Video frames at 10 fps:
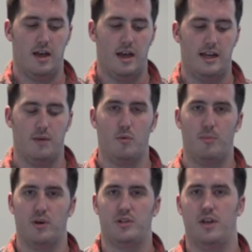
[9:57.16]
and it will
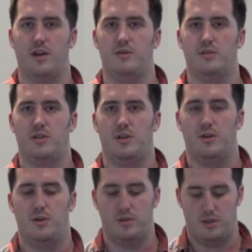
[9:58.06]
push those
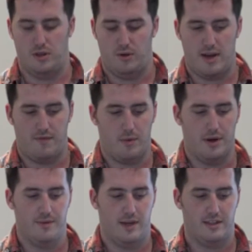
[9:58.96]
to
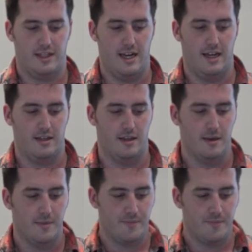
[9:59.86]
everyone as needed.